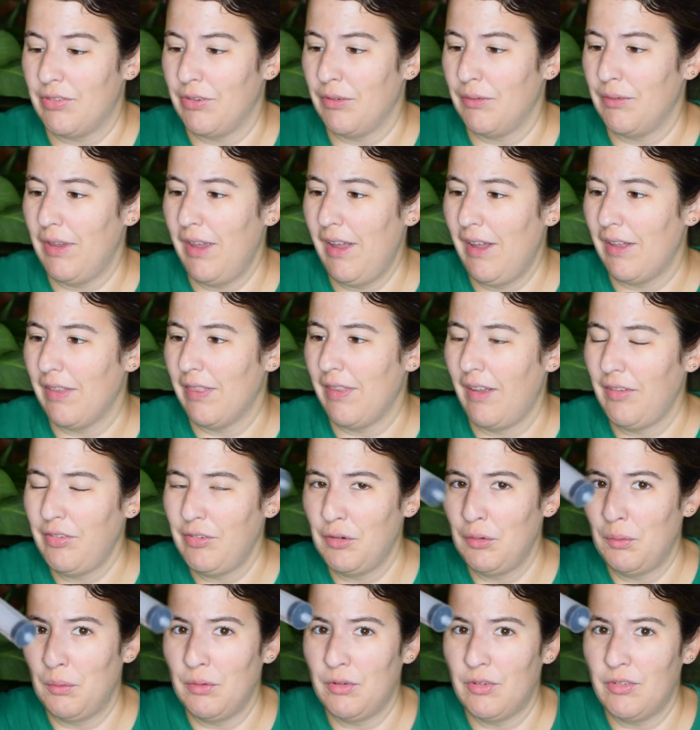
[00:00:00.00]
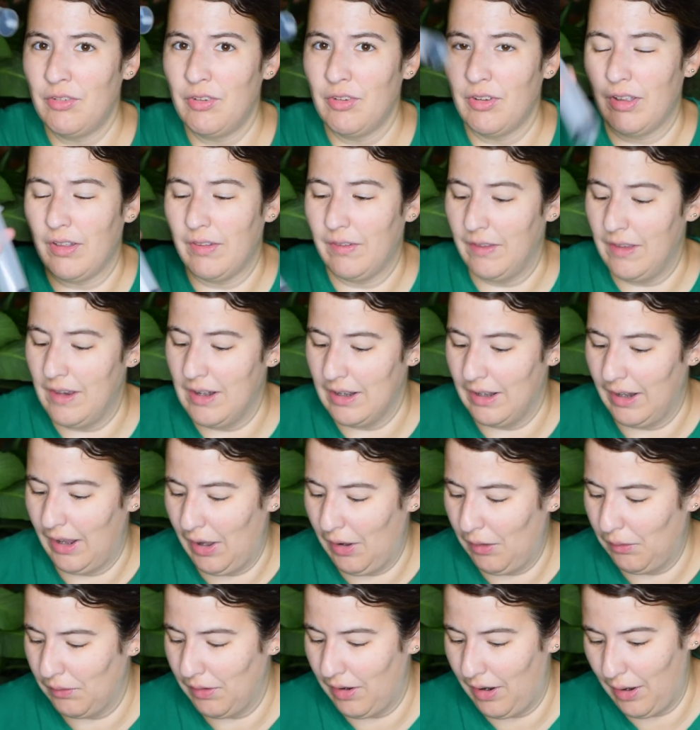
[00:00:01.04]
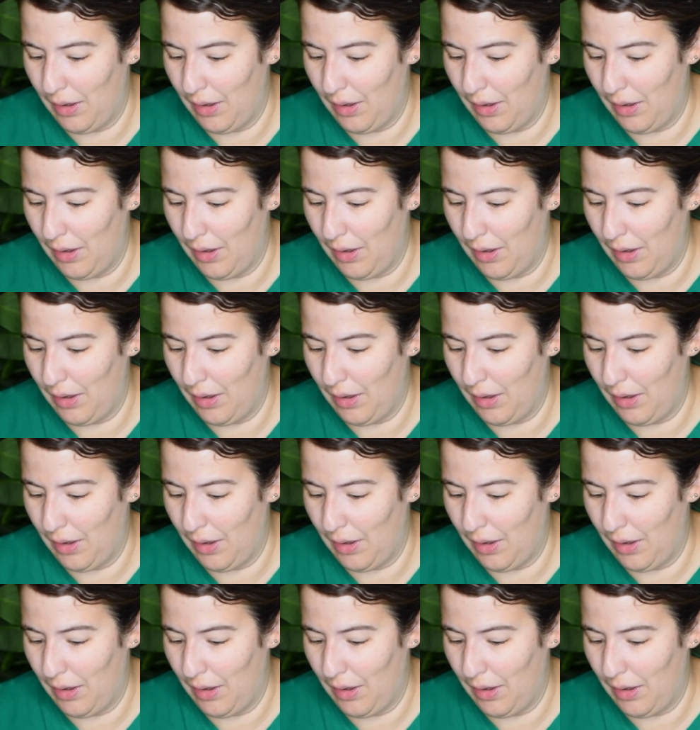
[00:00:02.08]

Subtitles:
So yeah, that's in order to clean it out,